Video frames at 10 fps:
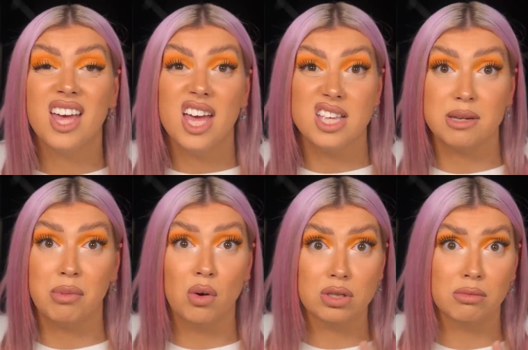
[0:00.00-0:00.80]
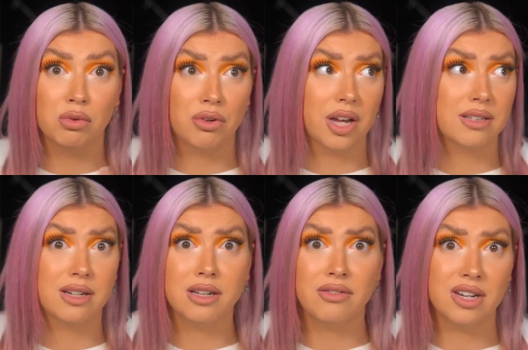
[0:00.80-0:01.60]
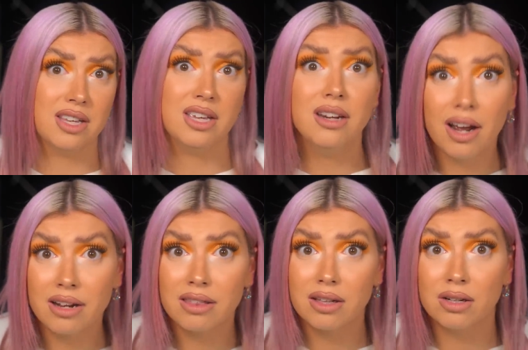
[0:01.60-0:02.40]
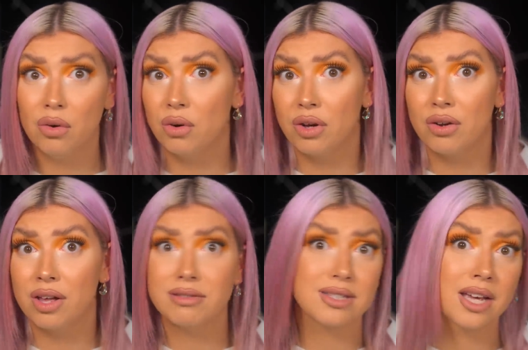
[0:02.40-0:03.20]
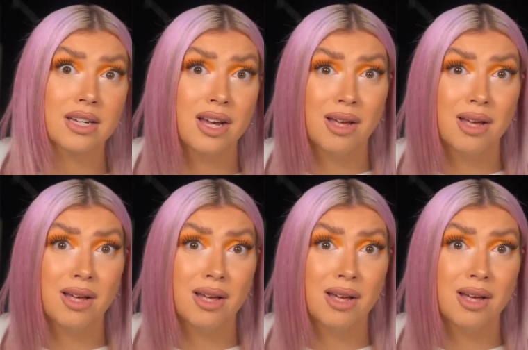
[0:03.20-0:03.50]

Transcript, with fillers: Is it possible Greg didn't even hear anything going on outside